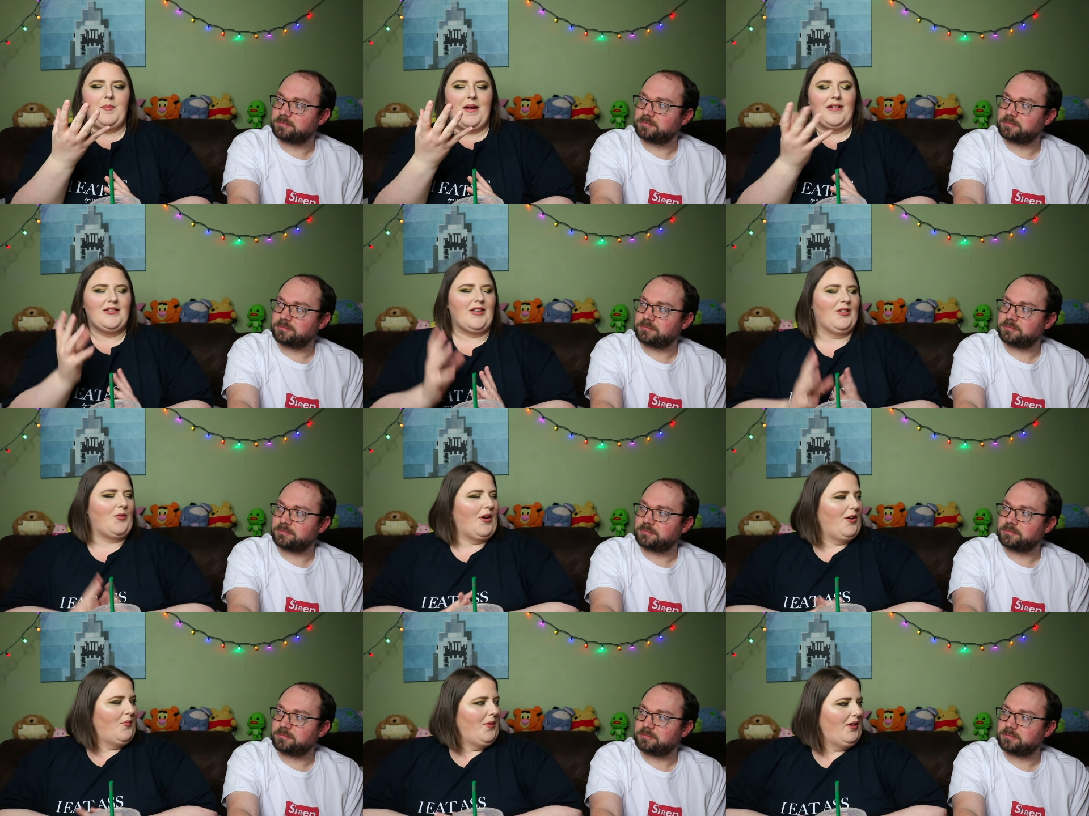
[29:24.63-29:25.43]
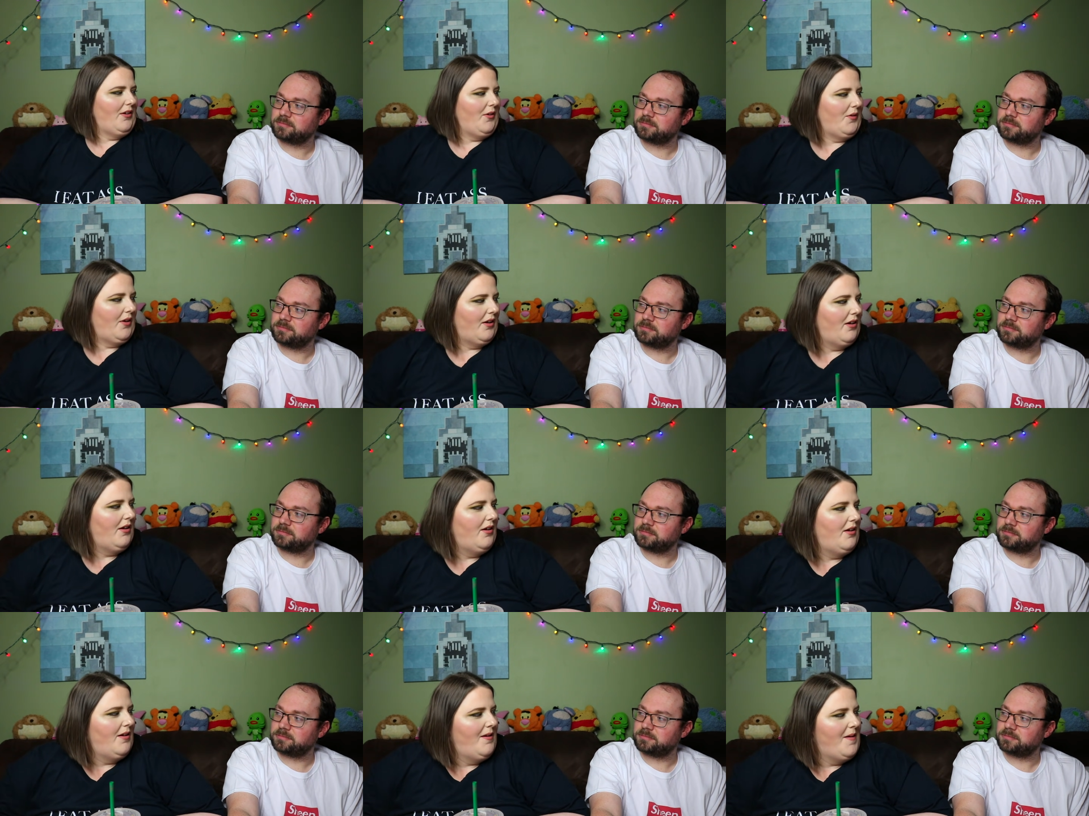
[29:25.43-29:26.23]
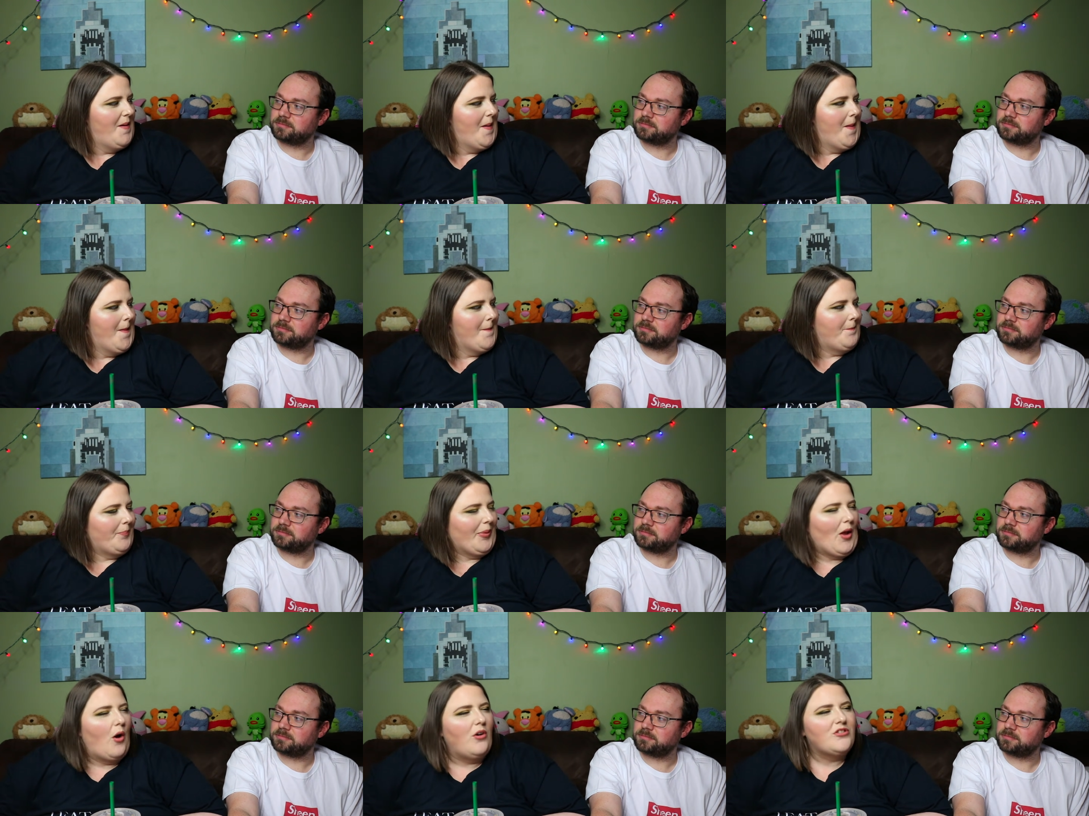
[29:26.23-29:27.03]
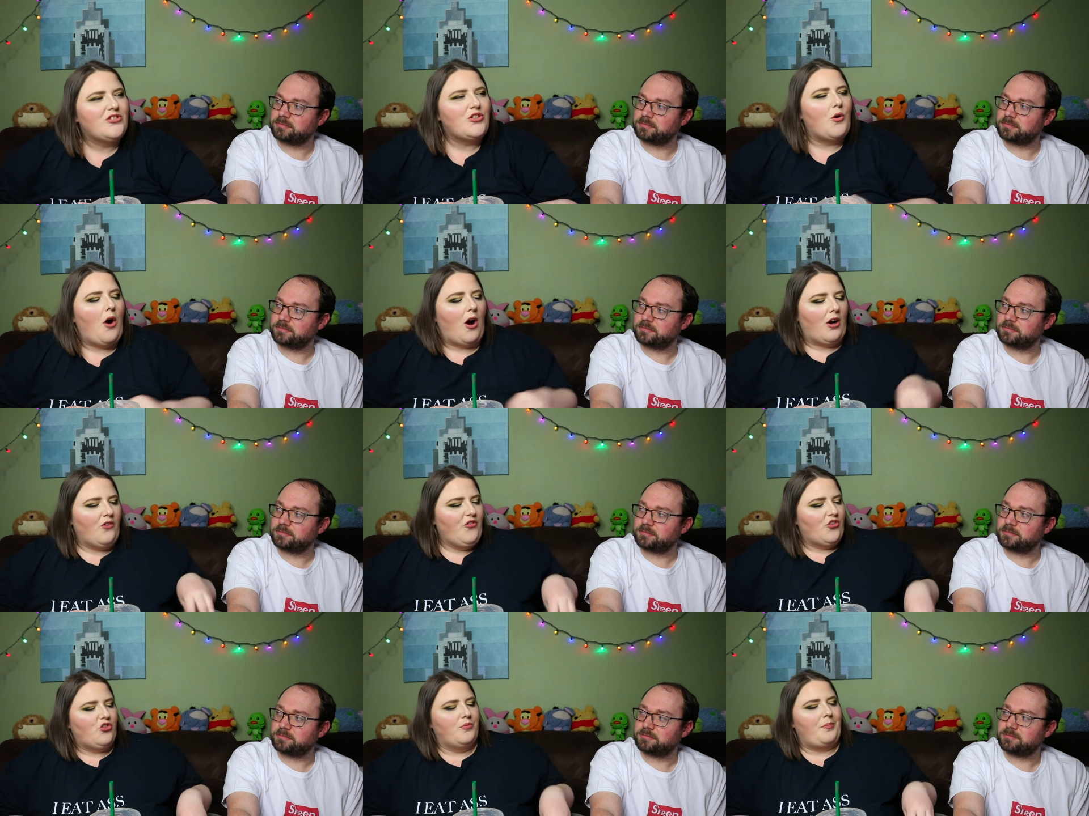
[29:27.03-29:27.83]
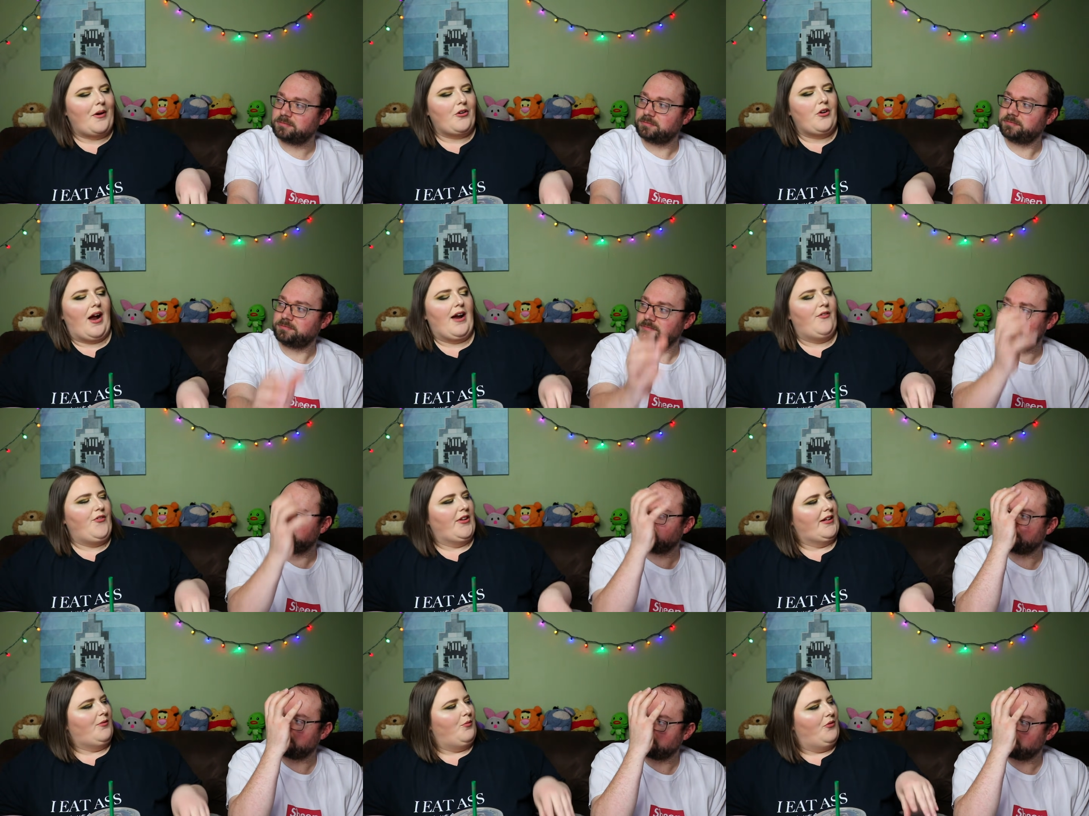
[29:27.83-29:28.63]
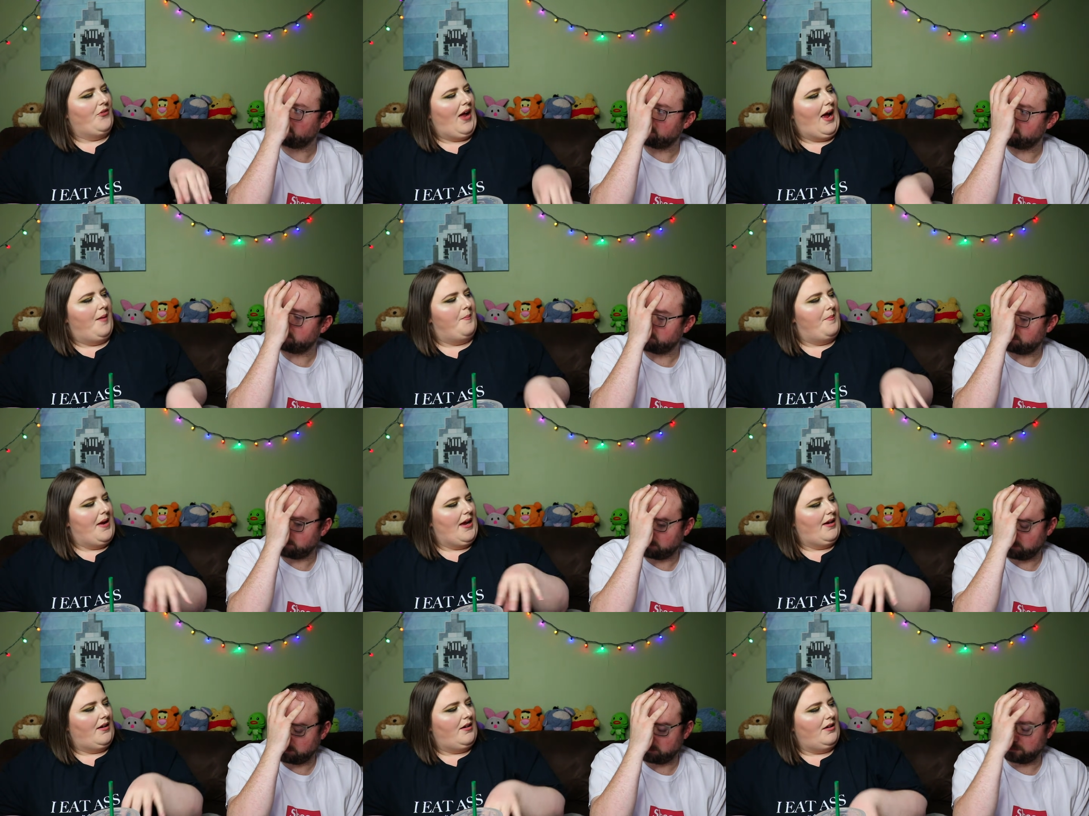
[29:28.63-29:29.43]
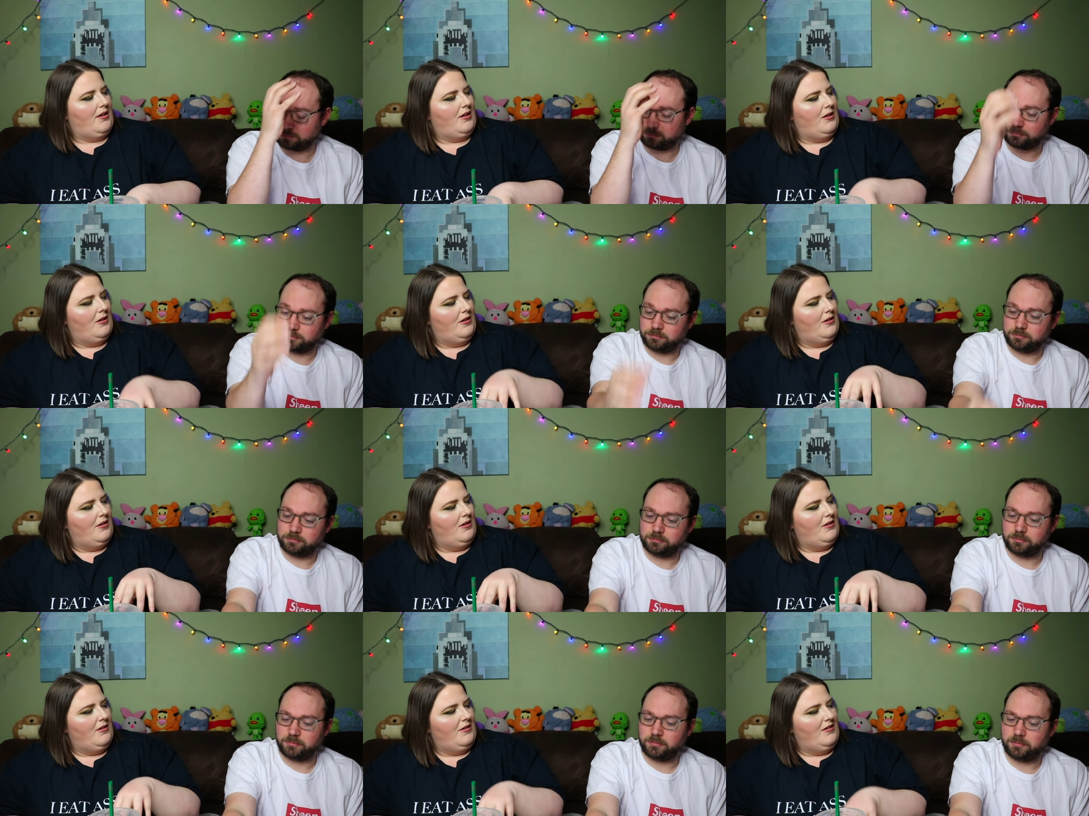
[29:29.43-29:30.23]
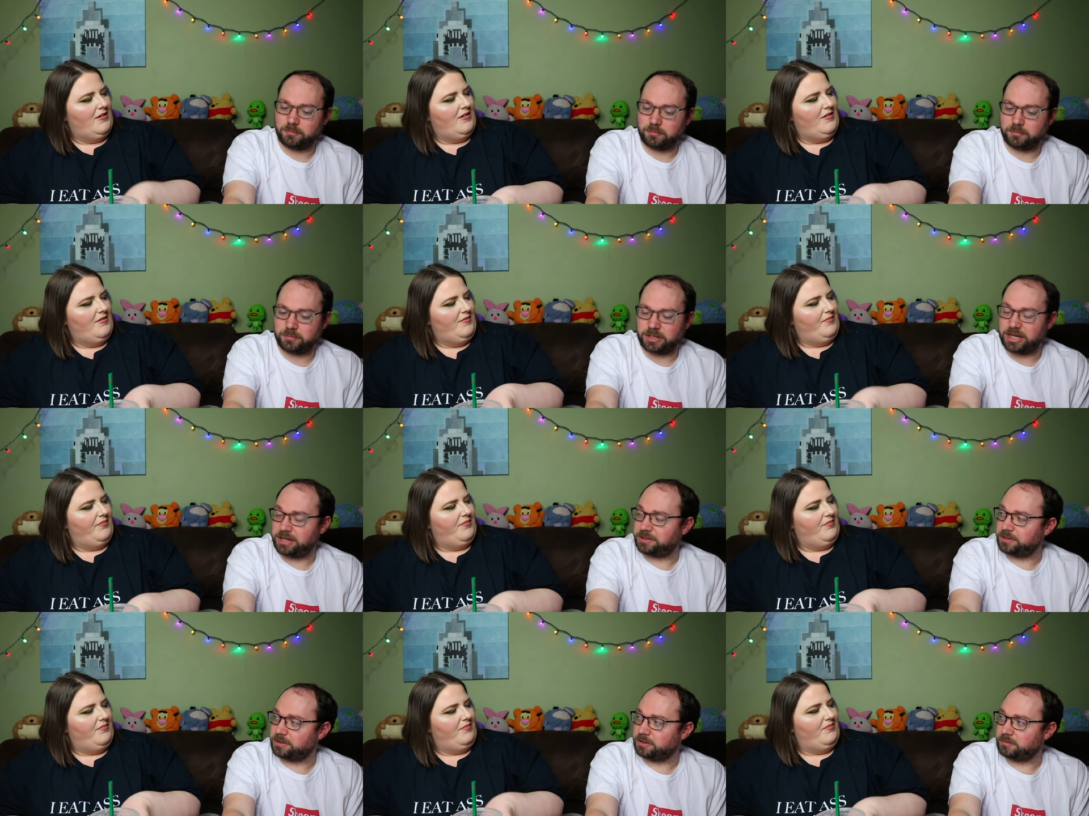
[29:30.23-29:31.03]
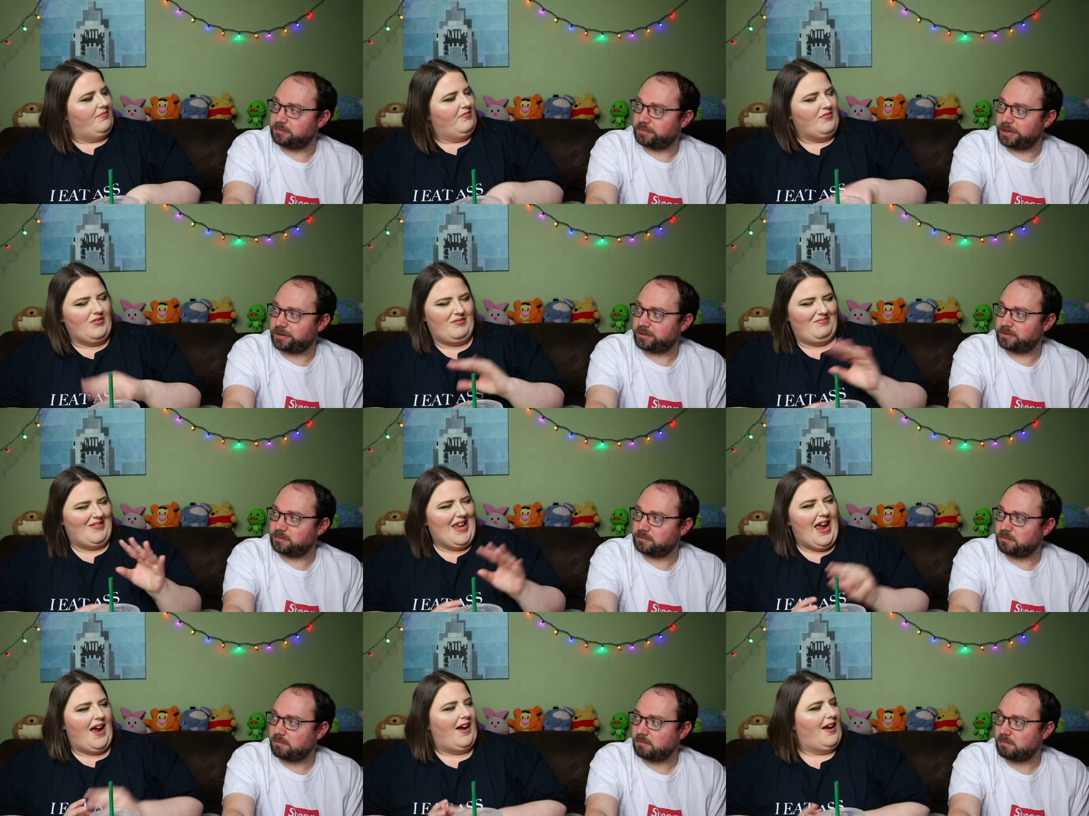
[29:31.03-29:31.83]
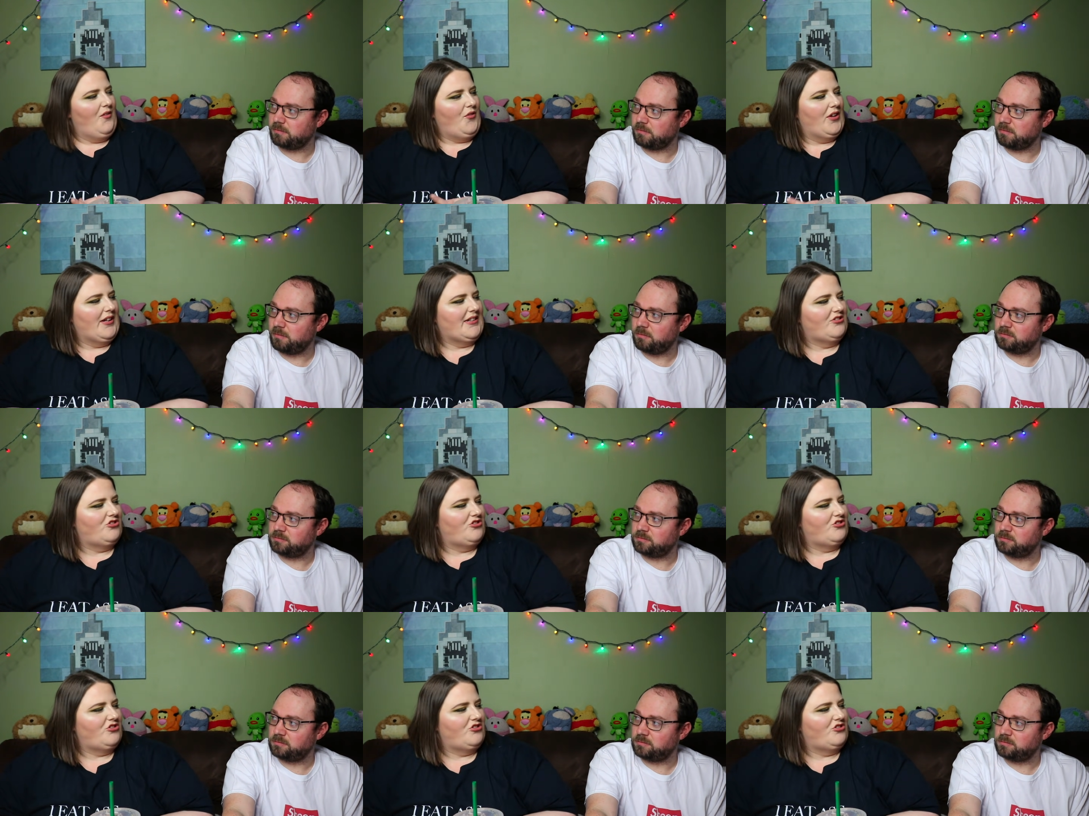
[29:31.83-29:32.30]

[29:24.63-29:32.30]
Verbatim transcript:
Speaker 1: mess. That's why I don't want to do it. Also, artificial butter I feel like will not make
Speaker 2: candy better.
Speaker 1: Yeah, I feel like